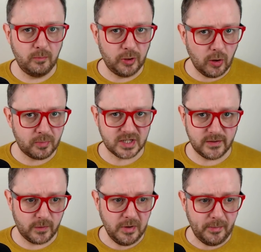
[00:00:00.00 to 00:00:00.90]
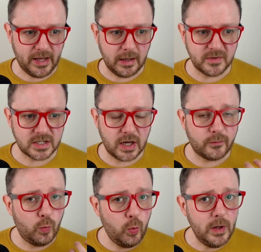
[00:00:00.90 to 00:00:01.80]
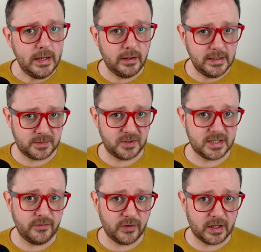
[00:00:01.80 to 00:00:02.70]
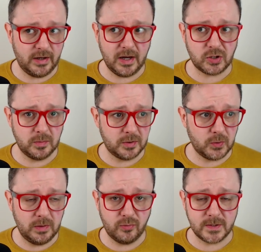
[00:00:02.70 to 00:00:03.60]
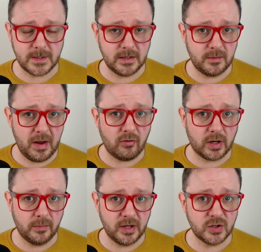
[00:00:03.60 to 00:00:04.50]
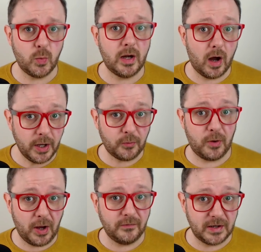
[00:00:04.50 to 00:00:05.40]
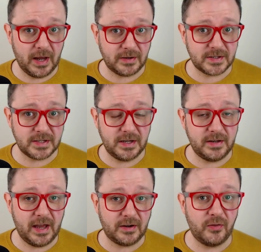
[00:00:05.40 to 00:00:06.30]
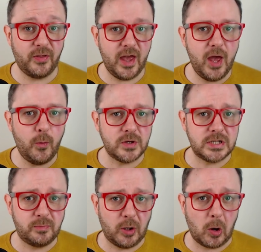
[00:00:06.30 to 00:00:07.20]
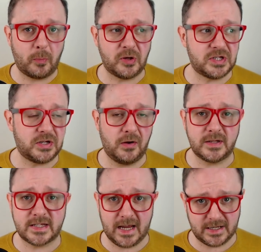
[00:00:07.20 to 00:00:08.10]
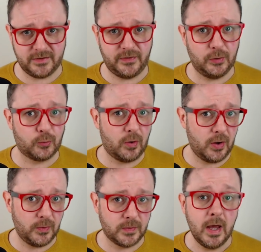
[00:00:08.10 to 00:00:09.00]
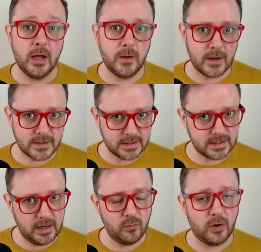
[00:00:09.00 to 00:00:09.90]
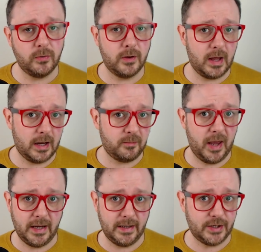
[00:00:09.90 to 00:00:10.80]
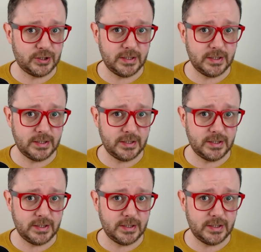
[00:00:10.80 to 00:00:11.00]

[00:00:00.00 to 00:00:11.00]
And Blockbuster for me became this kind of weirdly specific connection between Britain and America because when I arrived in Anderson, Indiana, there was a Blockbuster on Scatterfield Road. Yes, the same road that had Payless